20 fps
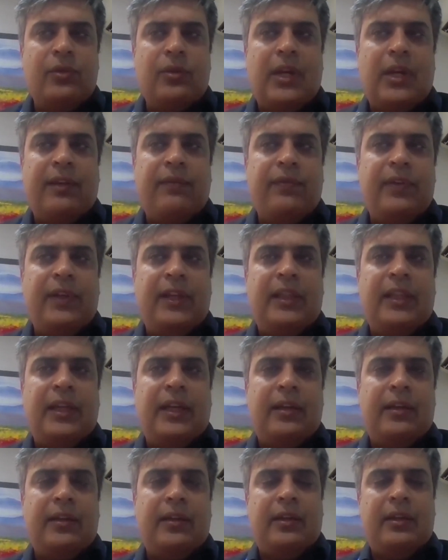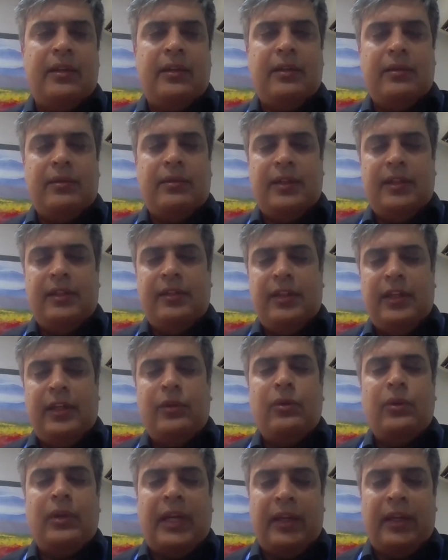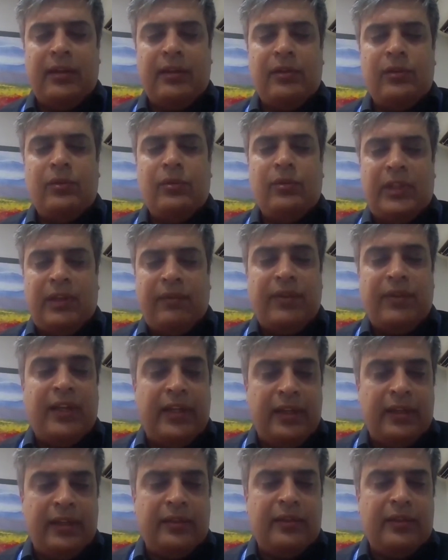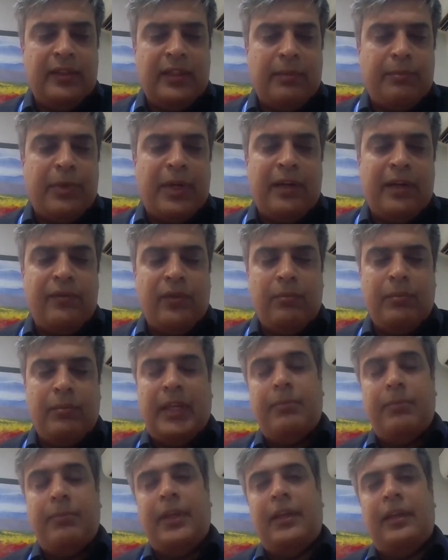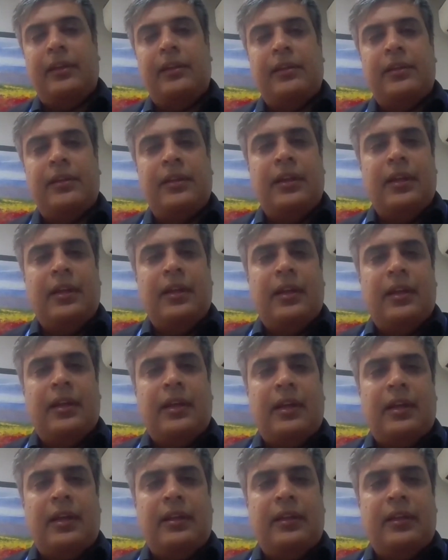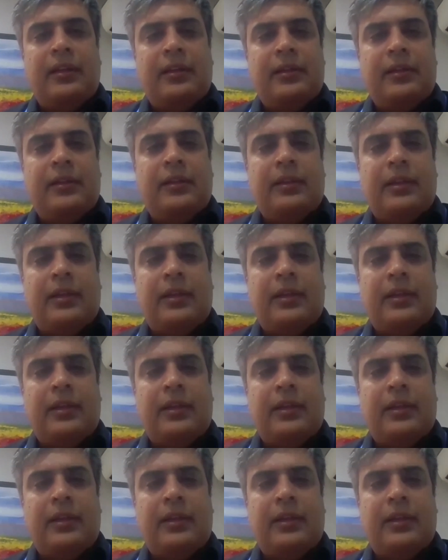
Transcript: So I feel that uh, since RIECO caters to several industries apart from chemicals, uh, this